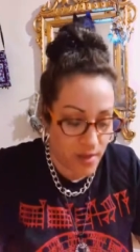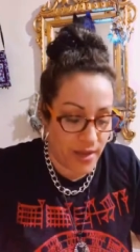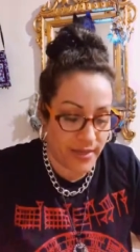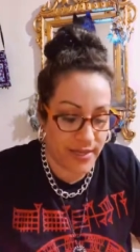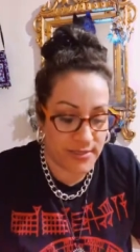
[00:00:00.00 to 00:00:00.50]

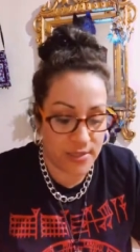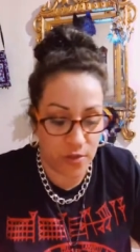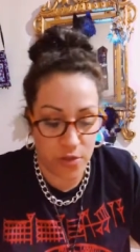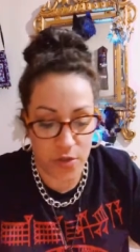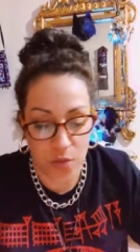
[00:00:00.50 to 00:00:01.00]
I can't tell
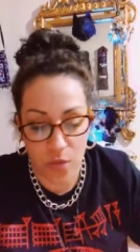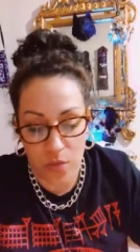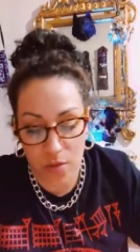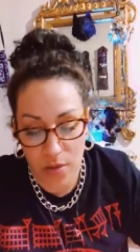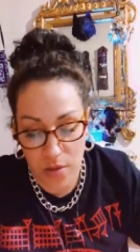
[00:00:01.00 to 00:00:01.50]
you
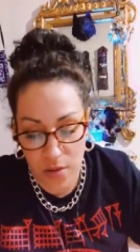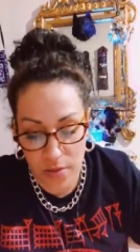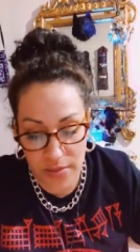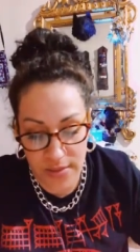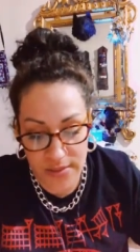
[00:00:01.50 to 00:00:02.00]

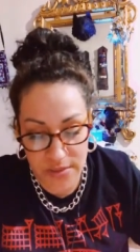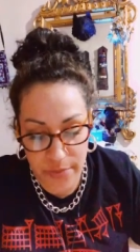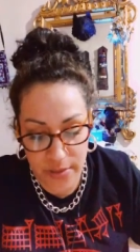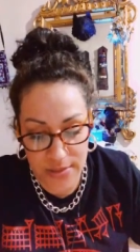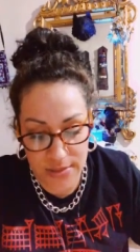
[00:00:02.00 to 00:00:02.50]
the
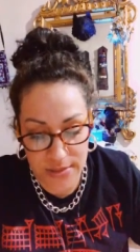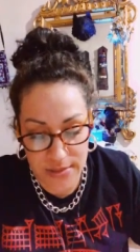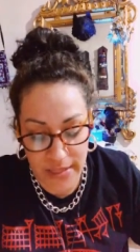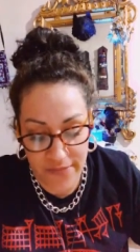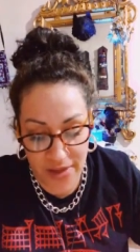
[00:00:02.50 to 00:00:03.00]
experiences
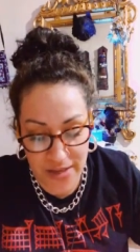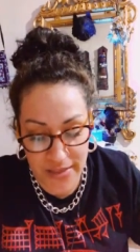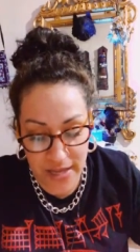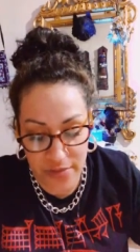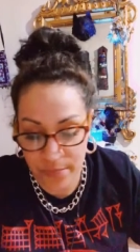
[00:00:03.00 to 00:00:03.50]
that I've had yet